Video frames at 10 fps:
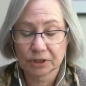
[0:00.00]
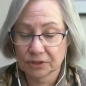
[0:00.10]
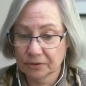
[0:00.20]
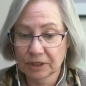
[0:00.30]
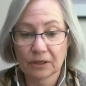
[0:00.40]
which
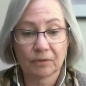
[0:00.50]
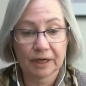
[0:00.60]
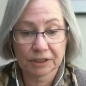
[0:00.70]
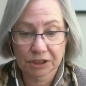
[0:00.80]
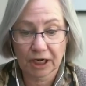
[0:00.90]
is really
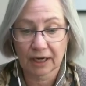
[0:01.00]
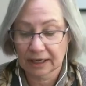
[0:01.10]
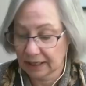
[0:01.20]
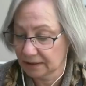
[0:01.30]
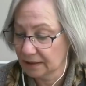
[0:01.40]
quite
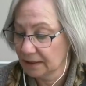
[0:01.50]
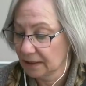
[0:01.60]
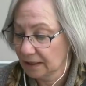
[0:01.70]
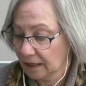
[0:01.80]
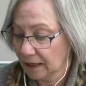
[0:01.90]
shocking
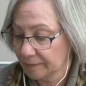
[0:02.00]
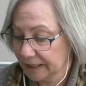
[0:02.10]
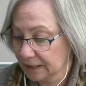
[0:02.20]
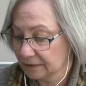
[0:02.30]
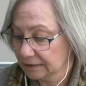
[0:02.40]

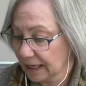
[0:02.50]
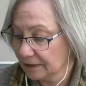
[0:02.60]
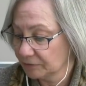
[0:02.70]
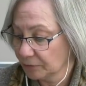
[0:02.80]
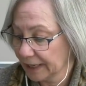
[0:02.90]
in a
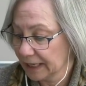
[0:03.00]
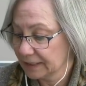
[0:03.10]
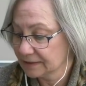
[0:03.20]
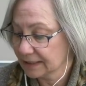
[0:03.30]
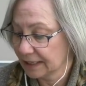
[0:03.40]
lot of ways.